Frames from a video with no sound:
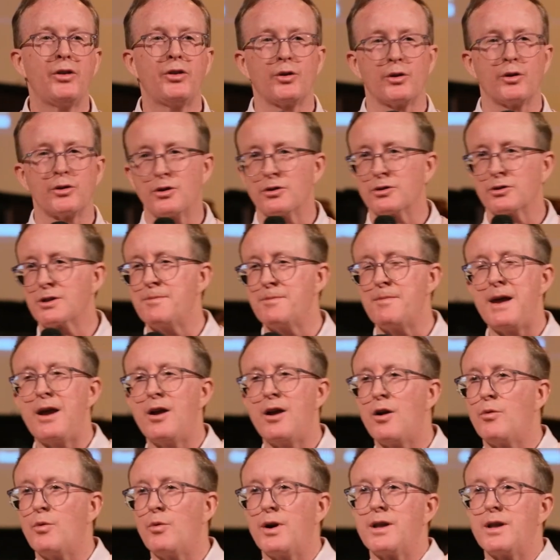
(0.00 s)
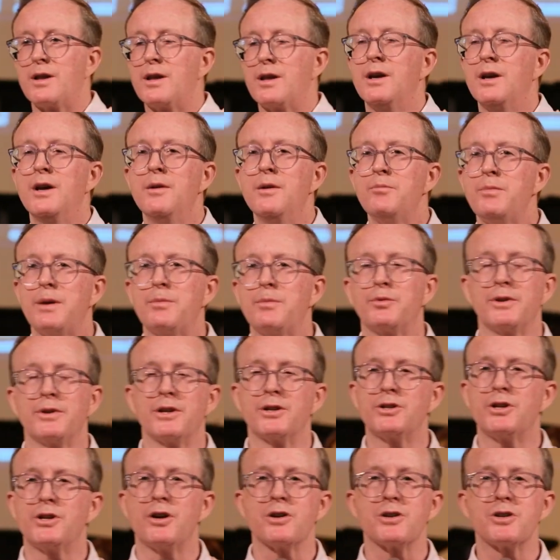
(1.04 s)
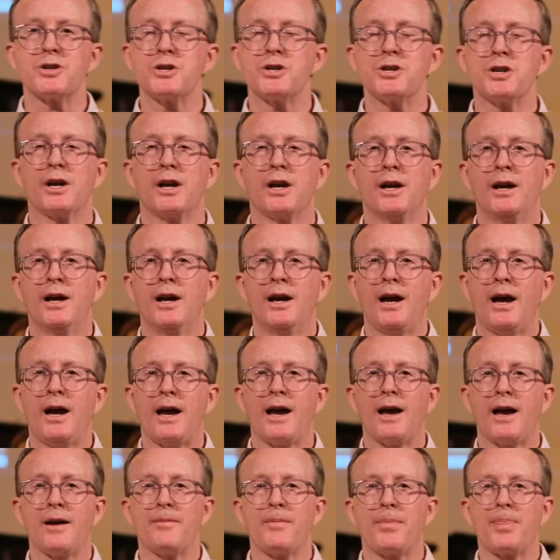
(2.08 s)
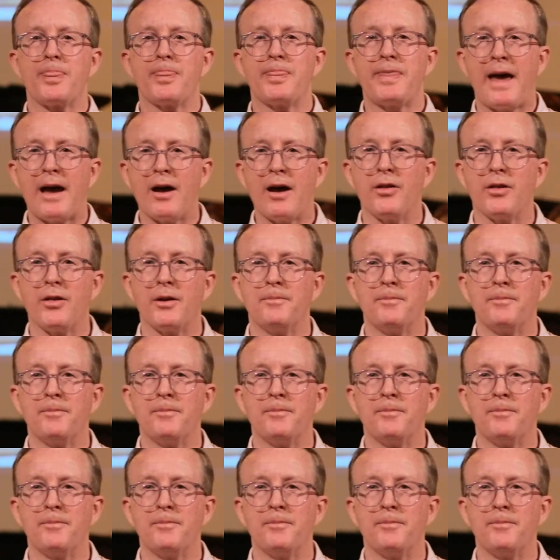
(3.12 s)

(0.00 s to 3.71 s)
or talk to me, or one of the people in the church, and tell them,